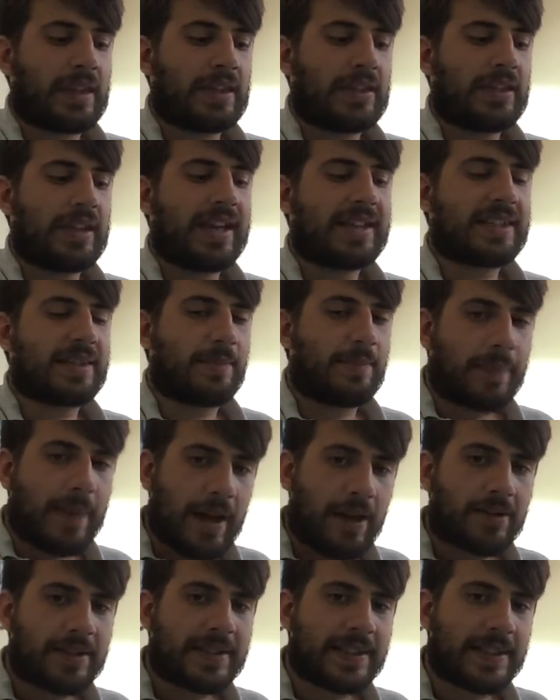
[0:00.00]
That's
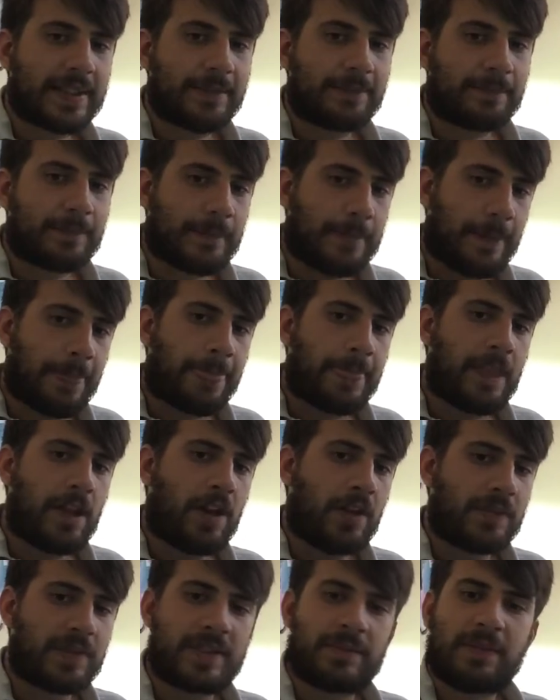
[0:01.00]
about it.
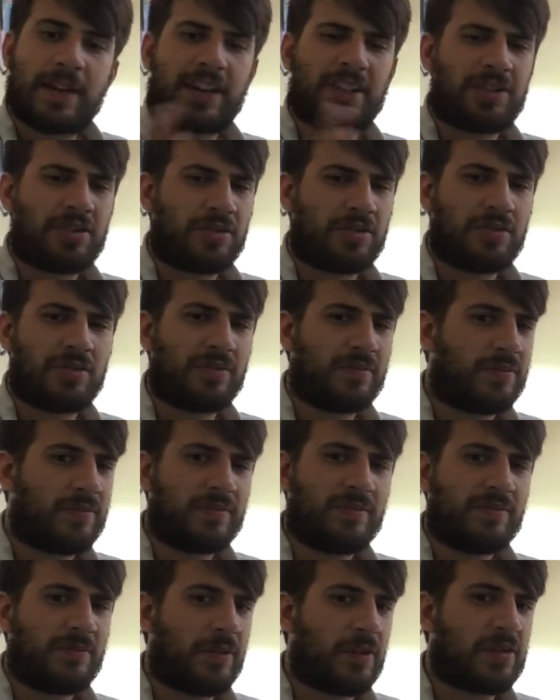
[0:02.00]
Obviously make sure
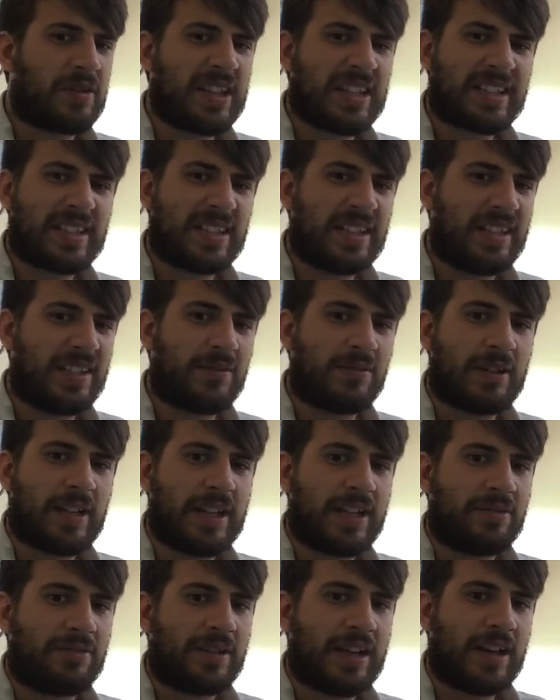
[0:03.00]
food gets cleaned away
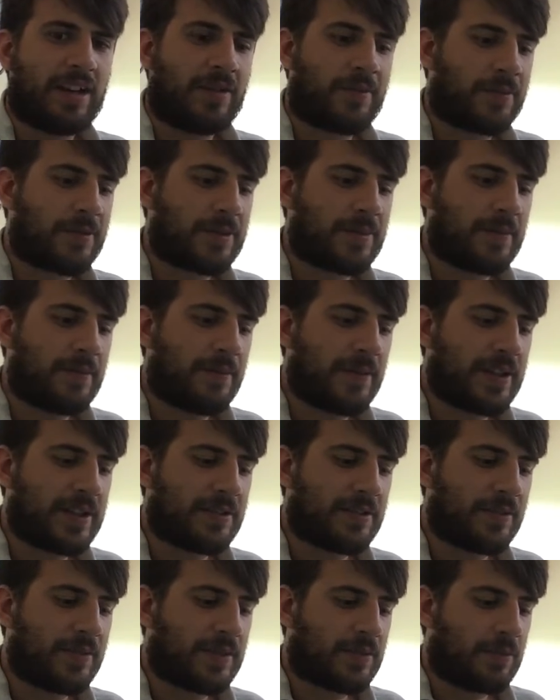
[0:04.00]
and all that after it's been
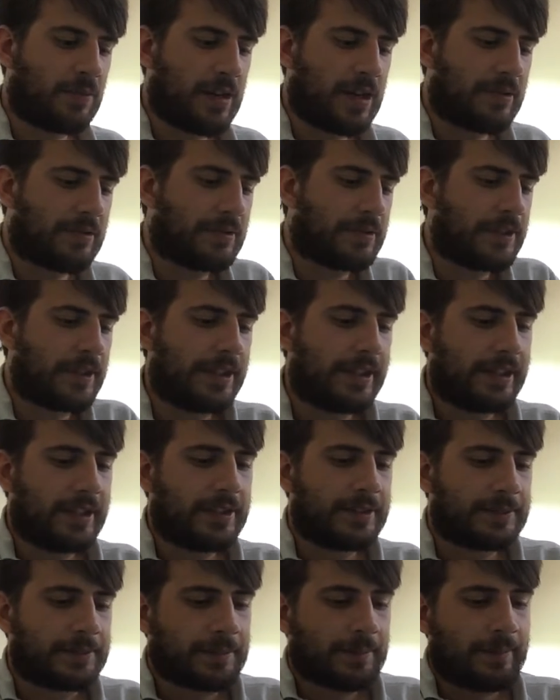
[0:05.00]
finished with as well.
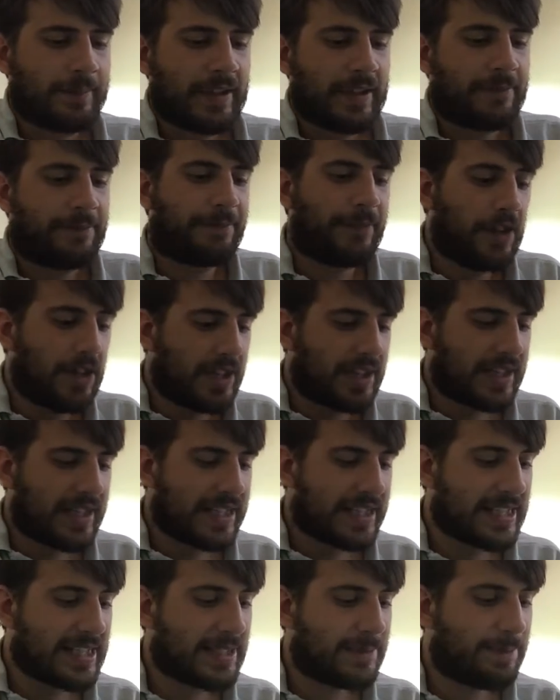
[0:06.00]

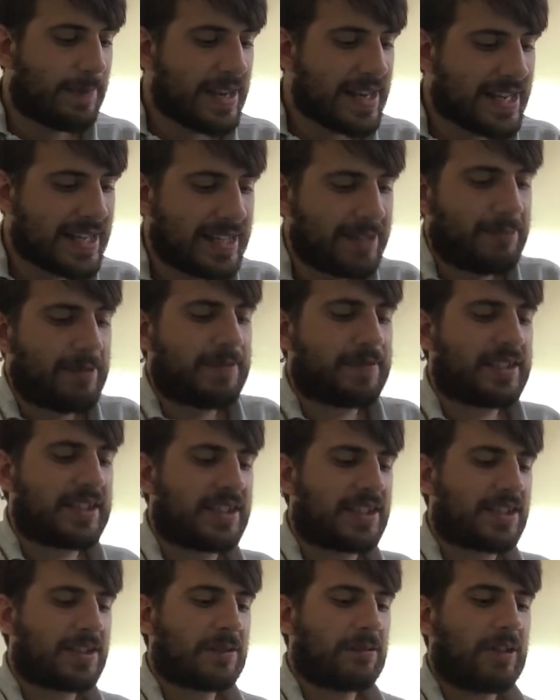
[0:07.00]
Thirdly, speaking with
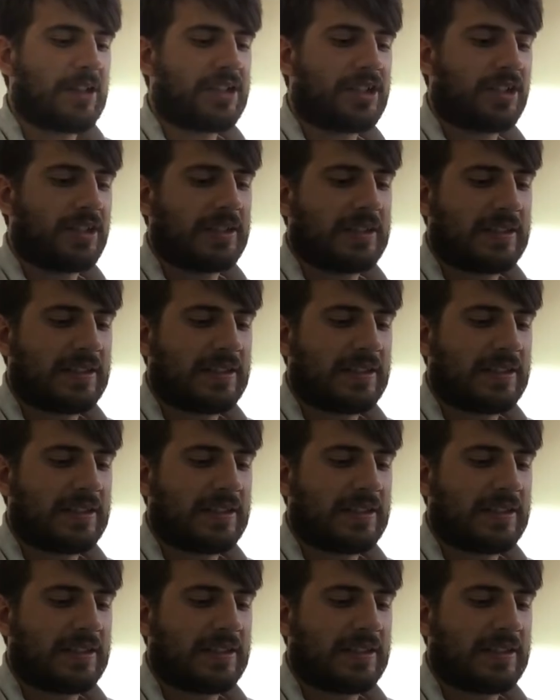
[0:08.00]
discretion.